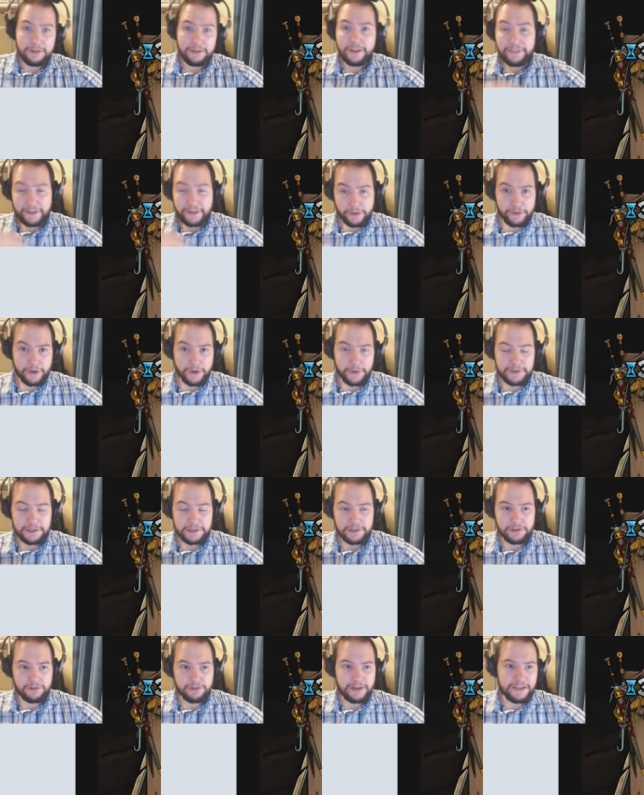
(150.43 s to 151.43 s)
and then it'll go into
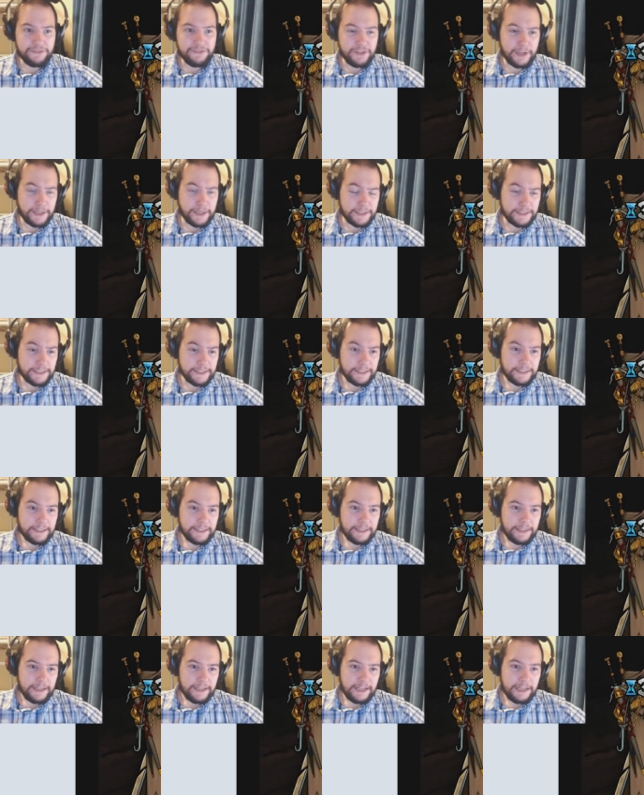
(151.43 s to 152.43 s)
the graveyard.
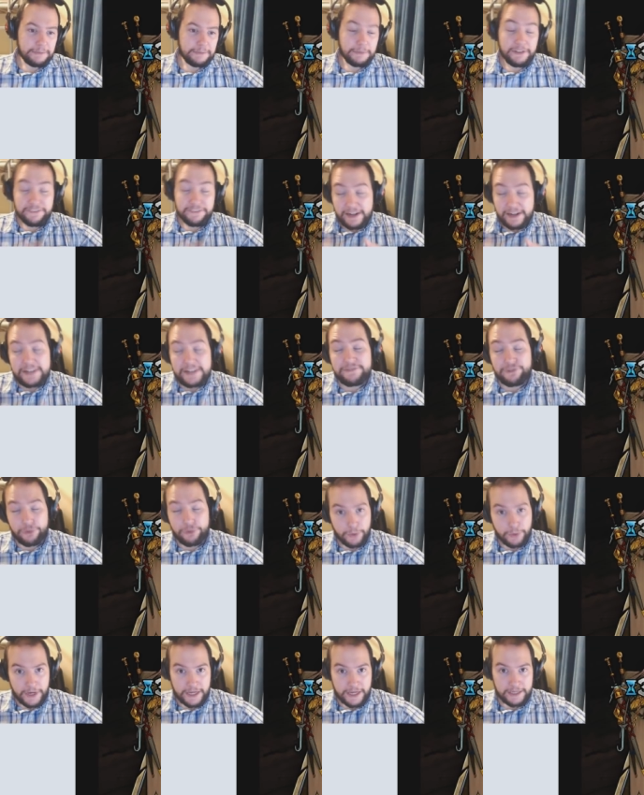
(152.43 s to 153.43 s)
Uh, my favorite
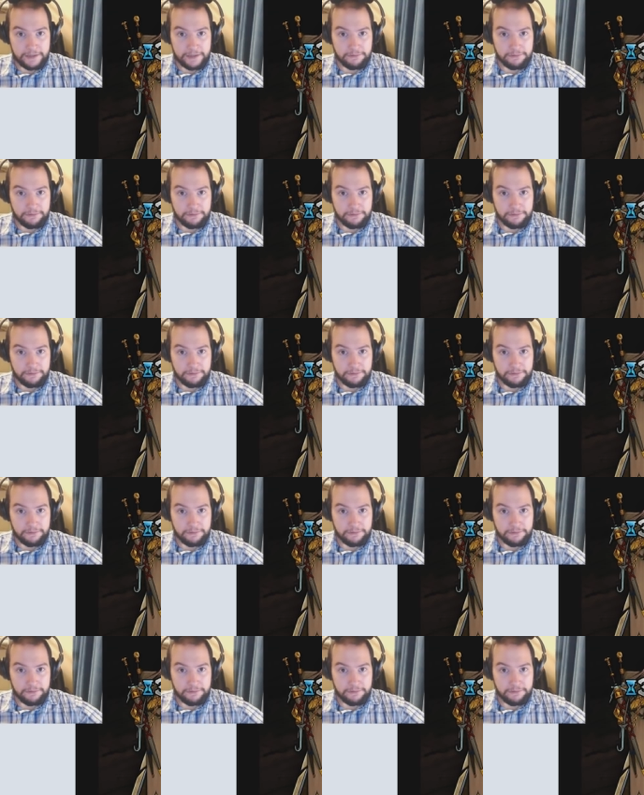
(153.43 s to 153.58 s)
way